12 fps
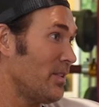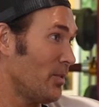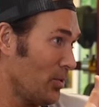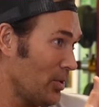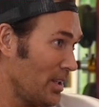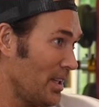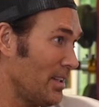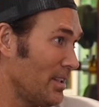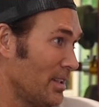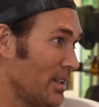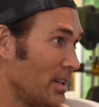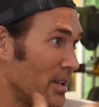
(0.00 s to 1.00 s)
Well, yeah,
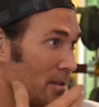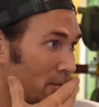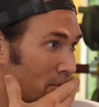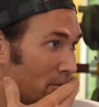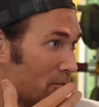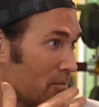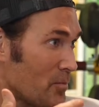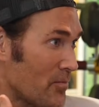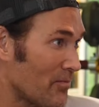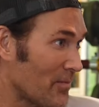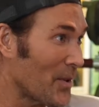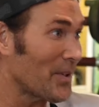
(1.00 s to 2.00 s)
I was usually under
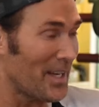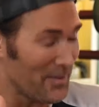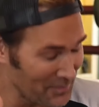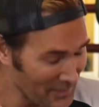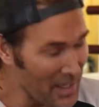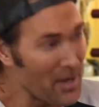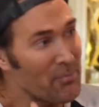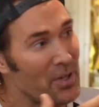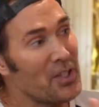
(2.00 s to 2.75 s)
though. Yeah, okay. But I have to.